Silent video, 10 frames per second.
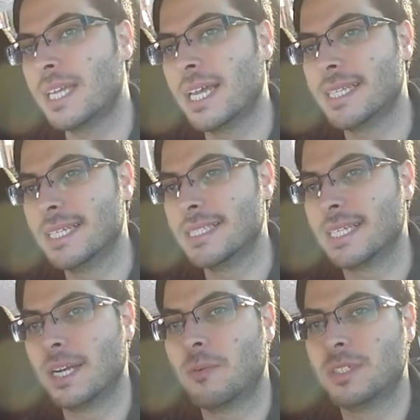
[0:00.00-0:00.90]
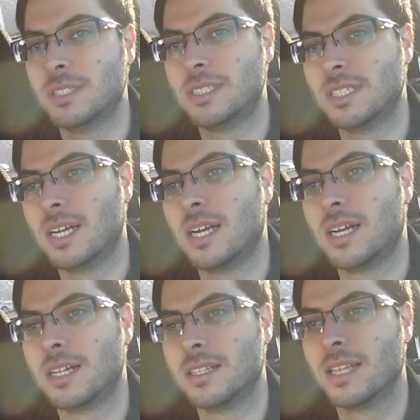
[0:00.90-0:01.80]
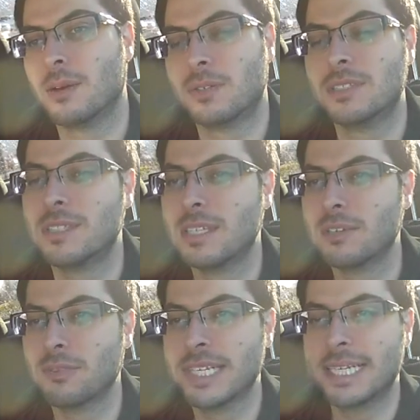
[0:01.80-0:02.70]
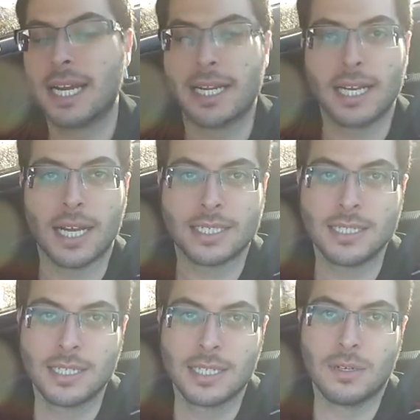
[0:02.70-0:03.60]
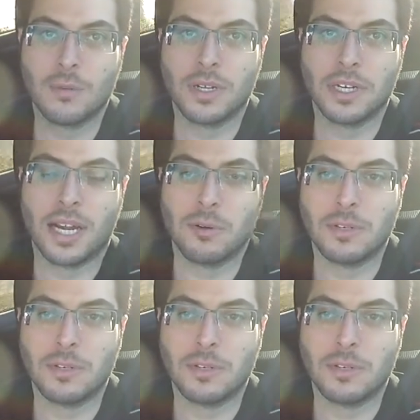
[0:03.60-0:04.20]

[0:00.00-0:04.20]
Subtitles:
At least that was the reading I got when I